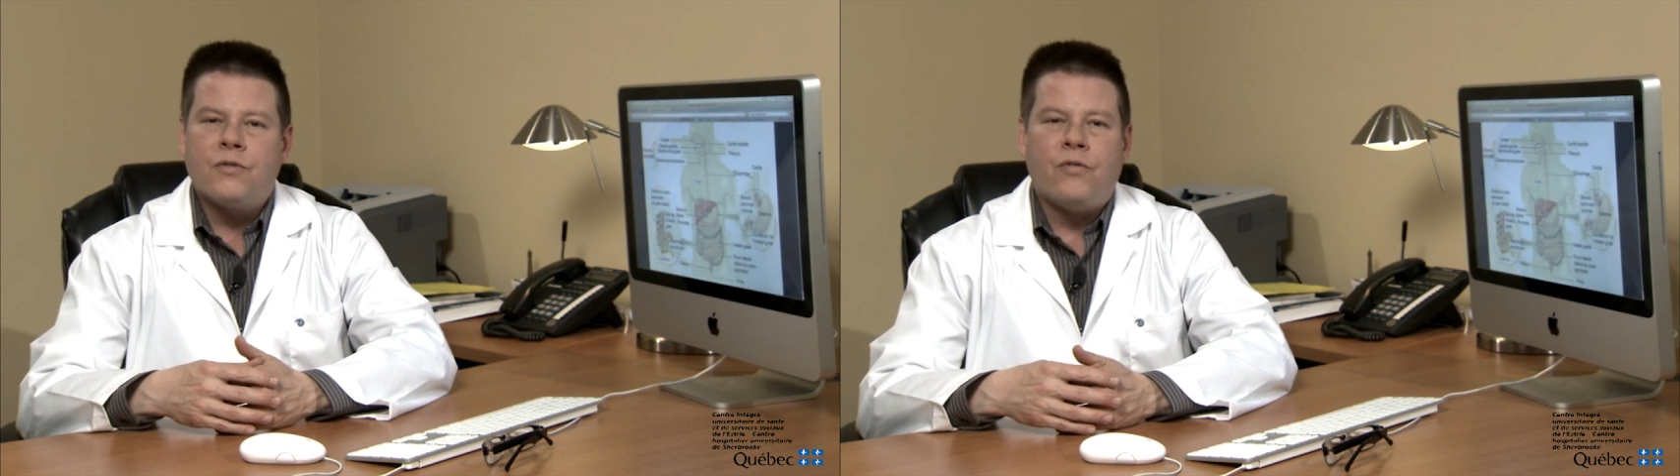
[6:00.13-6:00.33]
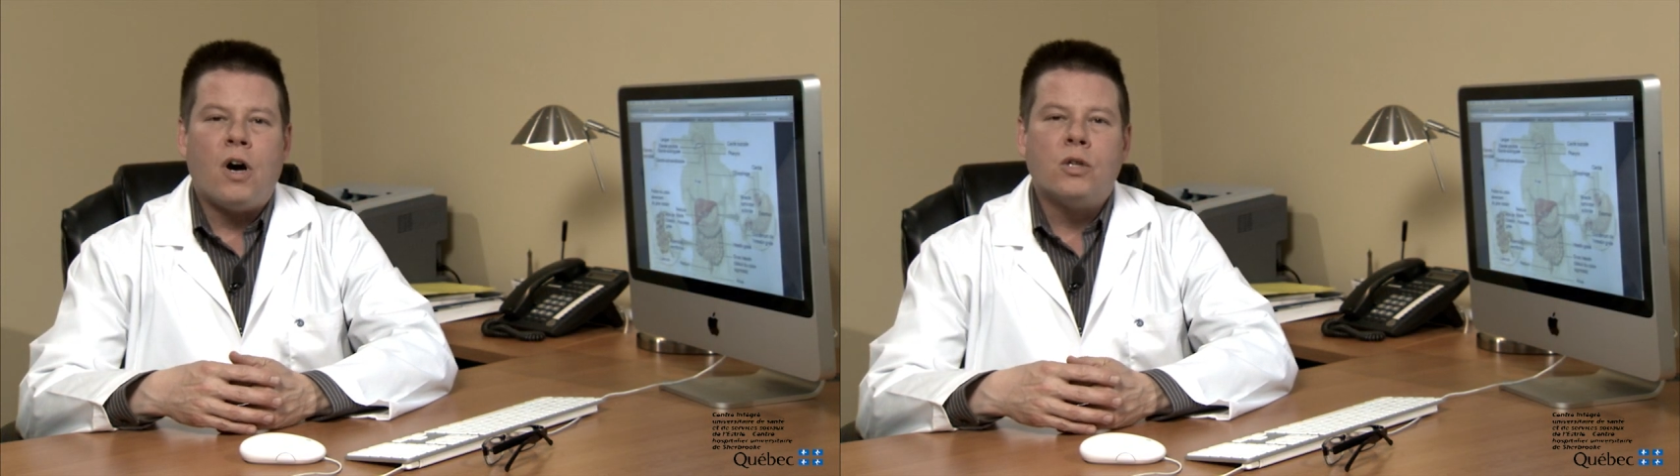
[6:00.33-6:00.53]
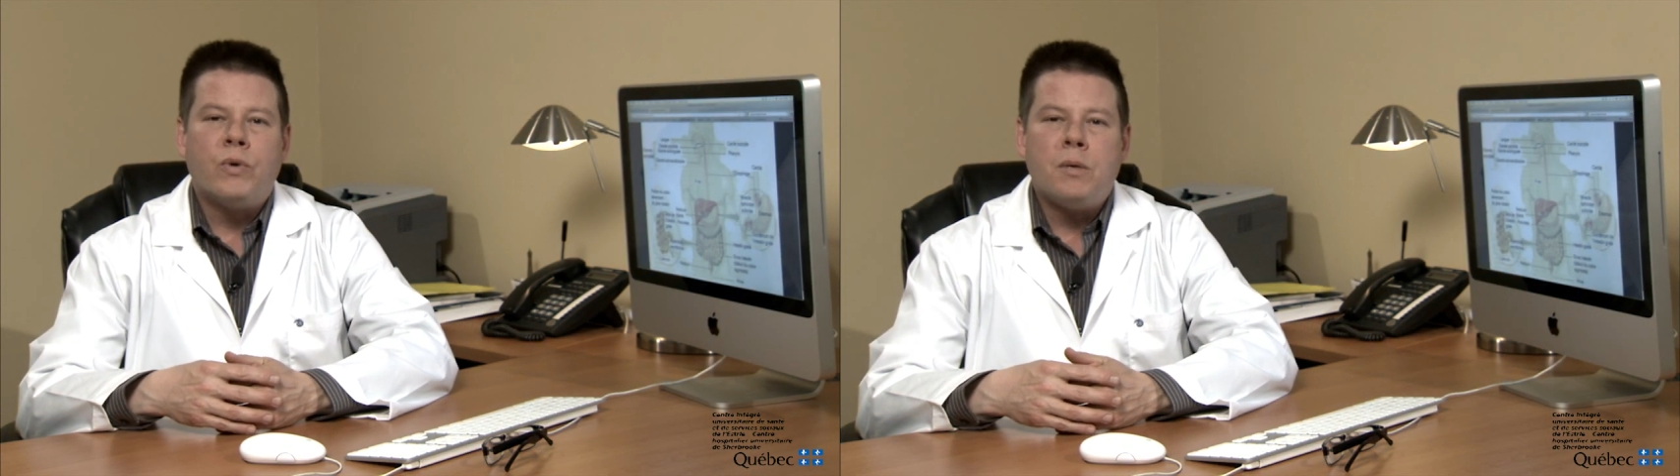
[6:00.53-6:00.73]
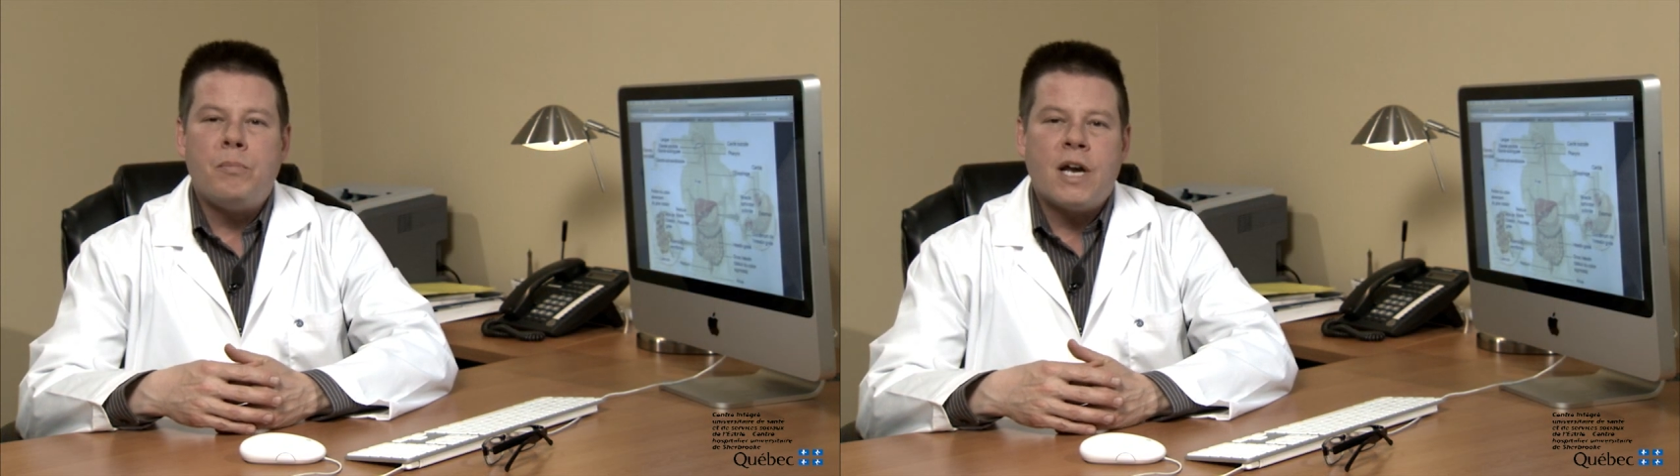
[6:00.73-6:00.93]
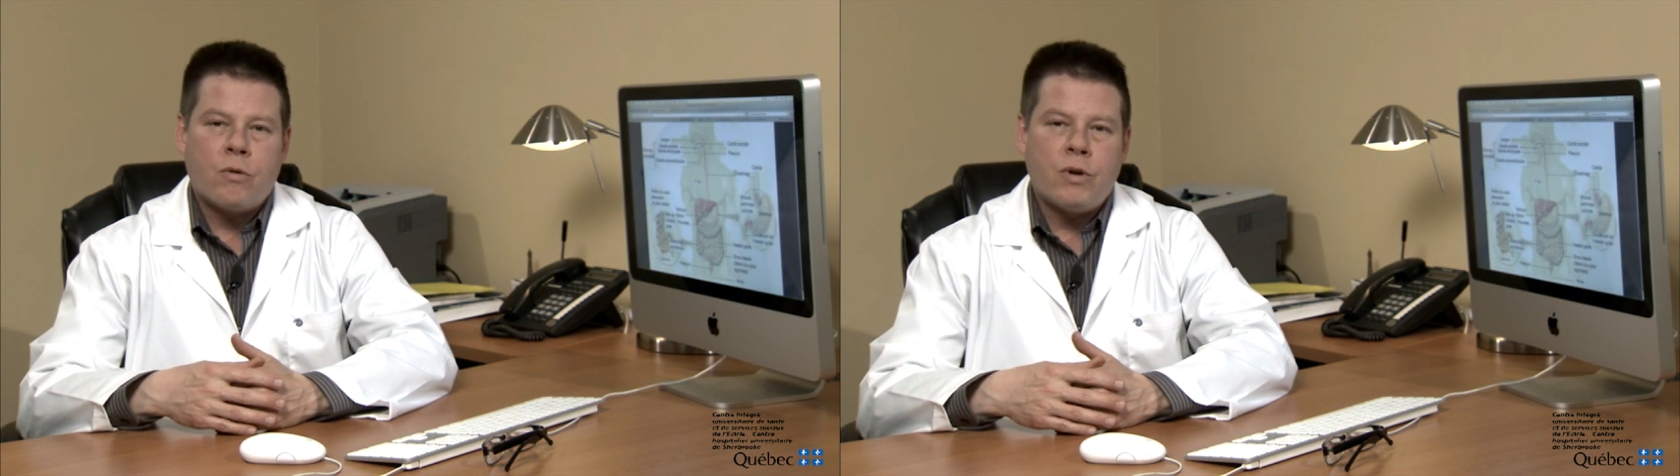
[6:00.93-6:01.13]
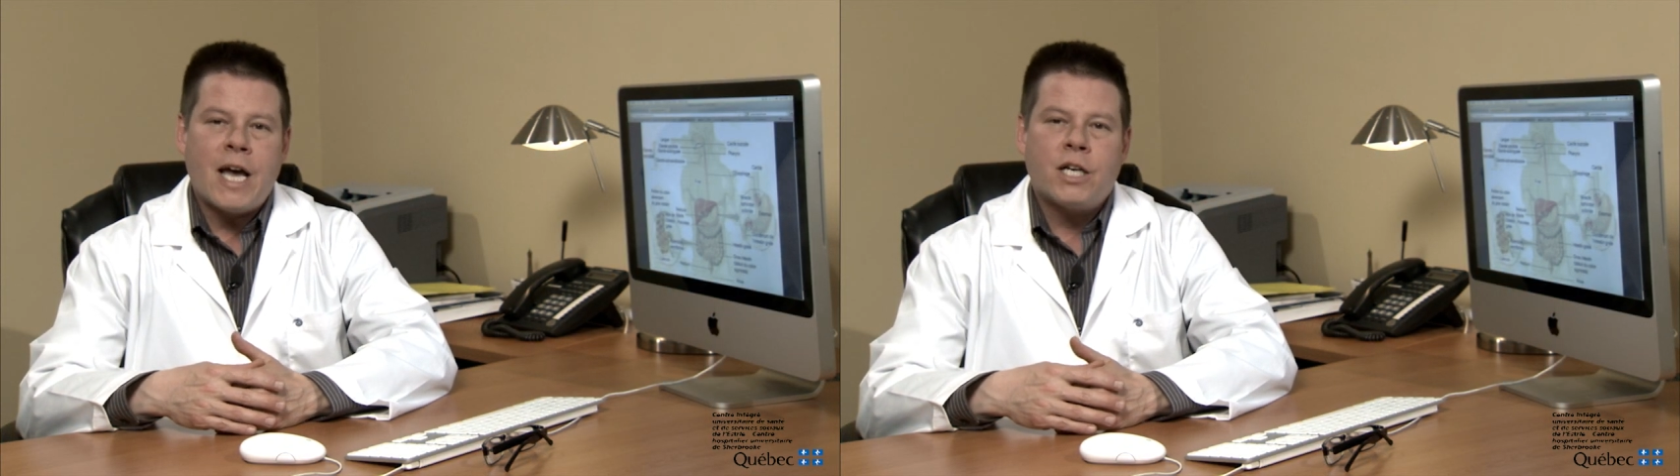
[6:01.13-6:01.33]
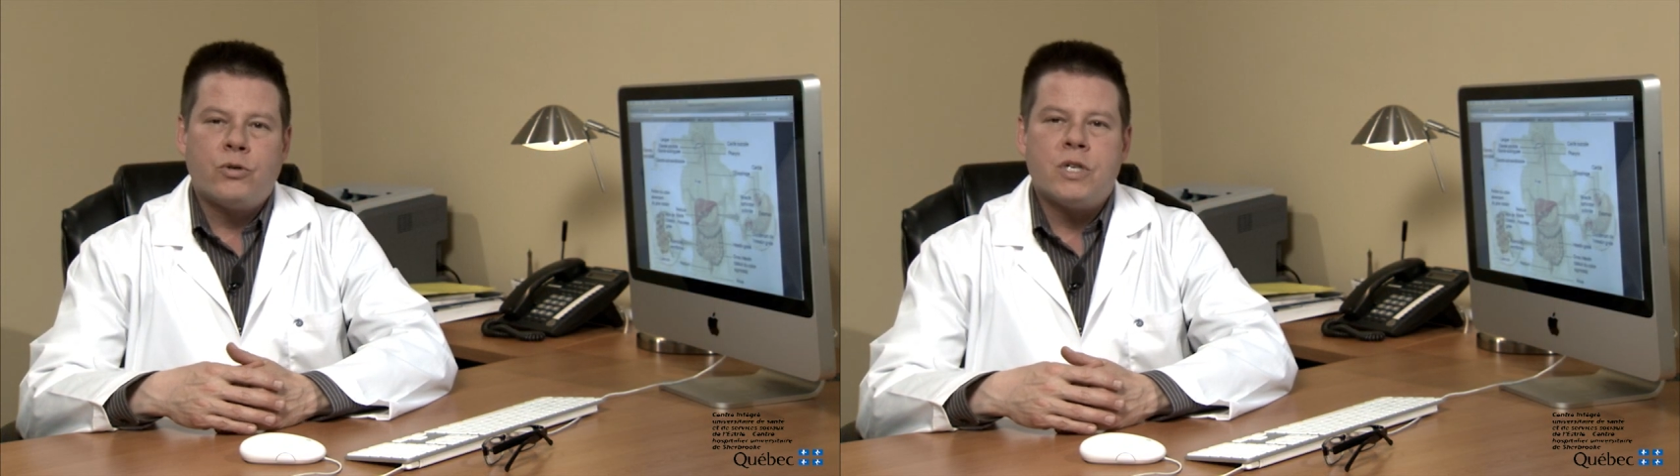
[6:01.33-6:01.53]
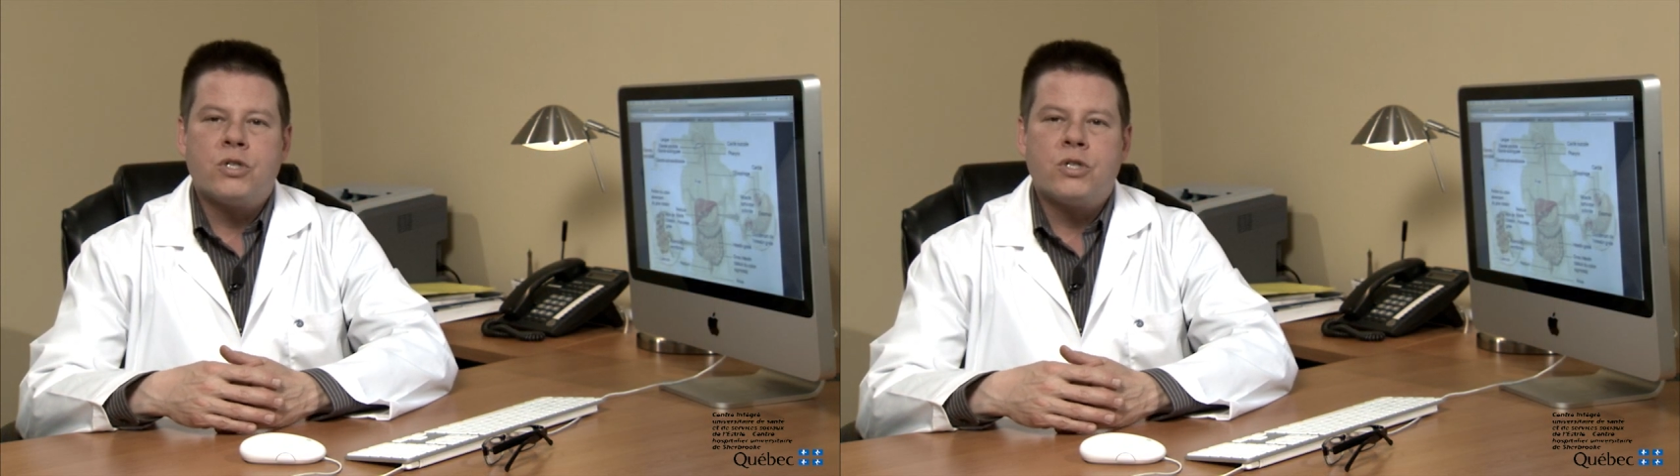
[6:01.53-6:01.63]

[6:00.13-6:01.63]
following bariatric